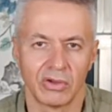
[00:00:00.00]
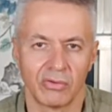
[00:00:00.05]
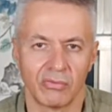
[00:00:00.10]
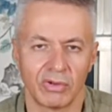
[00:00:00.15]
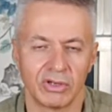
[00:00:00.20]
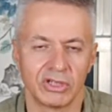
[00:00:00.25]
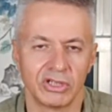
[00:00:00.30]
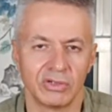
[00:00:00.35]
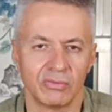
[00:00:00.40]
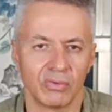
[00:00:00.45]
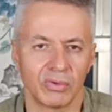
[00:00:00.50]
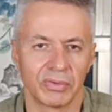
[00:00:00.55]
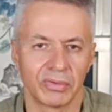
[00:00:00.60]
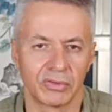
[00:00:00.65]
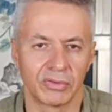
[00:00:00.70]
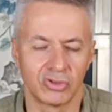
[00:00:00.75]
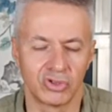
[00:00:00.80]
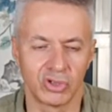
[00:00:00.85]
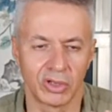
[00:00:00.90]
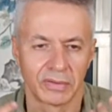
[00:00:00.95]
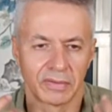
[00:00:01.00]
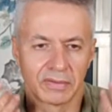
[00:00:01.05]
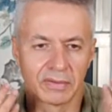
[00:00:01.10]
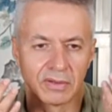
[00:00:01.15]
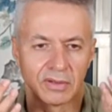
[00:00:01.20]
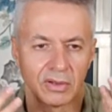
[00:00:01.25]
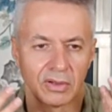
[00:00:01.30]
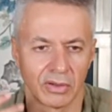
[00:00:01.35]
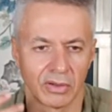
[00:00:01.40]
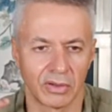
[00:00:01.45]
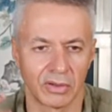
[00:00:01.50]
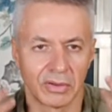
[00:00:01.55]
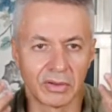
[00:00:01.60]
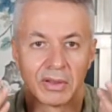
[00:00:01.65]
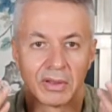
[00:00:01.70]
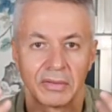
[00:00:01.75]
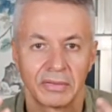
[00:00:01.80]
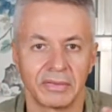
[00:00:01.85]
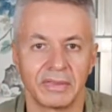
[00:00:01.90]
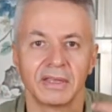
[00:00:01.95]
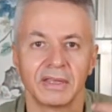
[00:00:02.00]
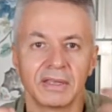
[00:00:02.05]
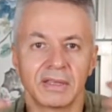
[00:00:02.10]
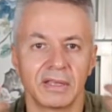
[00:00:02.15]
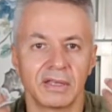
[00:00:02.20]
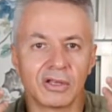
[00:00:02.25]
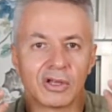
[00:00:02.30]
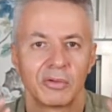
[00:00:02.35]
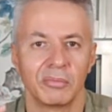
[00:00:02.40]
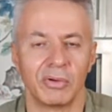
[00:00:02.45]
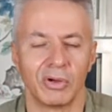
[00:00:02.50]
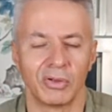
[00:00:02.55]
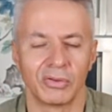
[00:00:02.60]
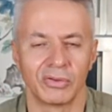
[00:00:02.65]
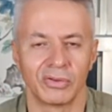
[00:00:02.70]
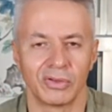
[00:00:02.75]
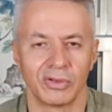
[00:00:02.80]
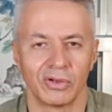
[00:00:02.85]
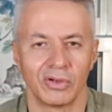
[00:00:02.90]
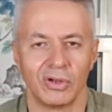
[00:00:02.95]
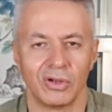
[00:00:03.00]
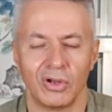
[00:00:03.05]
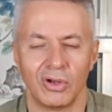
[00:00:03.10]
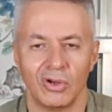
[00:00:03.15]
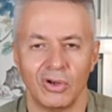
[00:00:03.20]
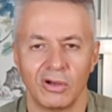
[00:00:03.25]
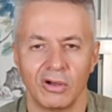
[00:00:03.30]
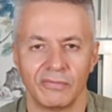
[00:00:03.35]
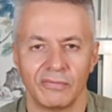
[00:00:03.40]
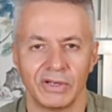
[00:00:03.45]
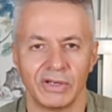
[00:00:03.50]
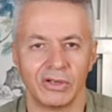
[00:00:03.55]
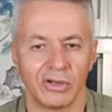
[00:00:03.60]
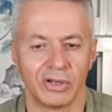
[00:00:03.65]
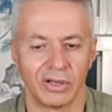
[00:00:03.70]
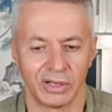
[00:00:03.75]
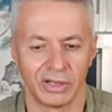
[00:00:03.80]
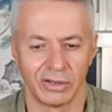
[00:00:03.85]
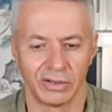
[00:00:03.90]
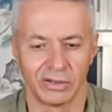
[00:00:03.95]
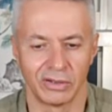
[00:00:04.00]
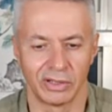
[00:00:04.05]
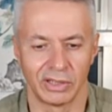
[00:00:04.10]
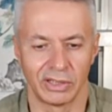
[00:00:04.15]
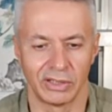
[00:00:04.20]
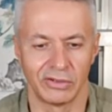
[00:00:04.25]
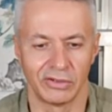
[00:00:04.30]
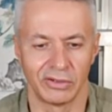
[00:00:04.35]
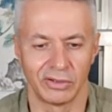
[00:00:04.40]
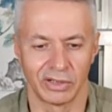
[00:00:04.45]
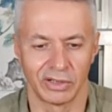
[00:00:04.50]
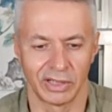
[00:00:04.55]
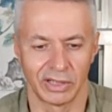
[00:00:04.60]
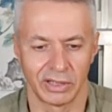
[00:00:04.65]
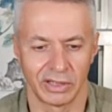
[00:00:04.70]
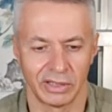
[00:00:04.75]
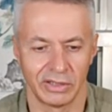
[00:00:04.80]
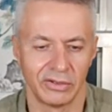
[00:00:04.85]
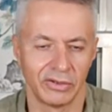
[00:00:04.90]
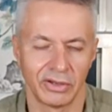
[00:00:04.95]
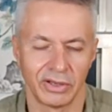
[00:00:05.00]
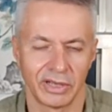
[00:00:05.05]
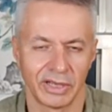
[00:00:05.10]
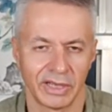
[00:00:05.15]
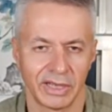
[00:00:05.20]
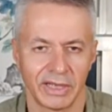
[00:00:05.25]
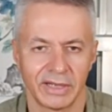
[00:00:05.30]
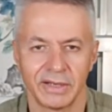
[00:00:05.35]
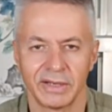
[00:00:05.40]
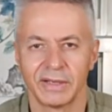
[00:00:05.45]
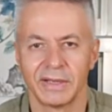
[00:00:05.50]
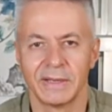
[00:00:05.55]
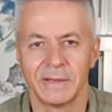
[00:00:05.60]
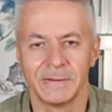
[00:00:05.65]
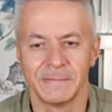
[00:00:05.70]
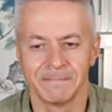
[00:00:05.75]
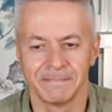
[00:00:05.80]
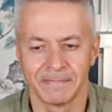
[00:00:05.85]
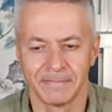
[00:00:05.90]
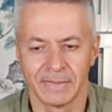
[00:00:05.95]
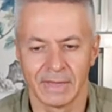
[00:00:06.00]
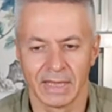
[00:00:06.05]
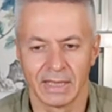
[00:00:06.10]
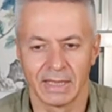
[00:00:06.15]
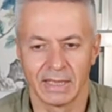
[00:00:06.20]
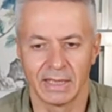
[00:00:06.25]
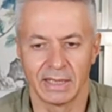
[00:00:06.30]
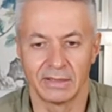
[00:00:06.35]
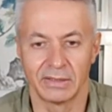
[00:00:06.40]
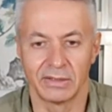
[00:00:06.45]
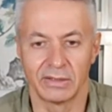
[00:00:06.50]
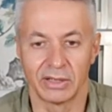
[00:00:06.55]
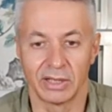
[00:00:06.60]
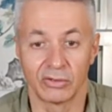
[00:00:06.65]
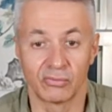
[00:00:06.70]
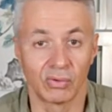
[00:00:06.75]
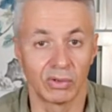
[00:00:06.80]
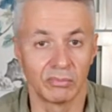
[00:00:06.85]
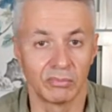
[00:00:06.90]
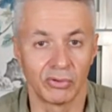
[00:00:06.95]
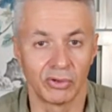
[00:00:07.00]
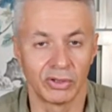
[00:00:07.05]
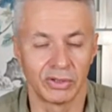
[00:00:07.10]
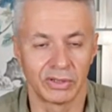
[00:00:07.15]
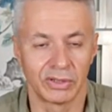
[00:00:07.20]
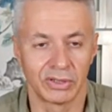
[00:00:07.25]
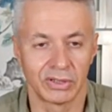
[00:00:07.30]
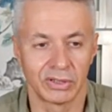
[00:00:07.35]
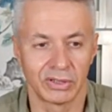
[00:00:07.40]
she was just thinking about love in her head. And at one point,